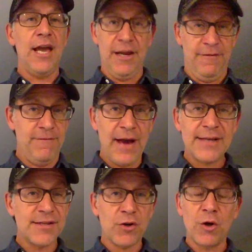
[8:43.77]

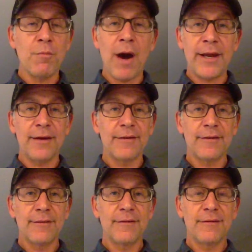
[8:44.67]
invest her money,
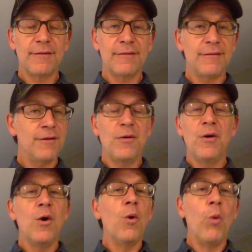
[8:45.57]

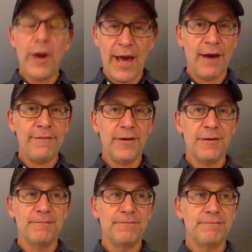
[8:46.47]
what have
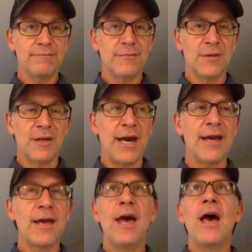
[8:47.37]
you. Okay?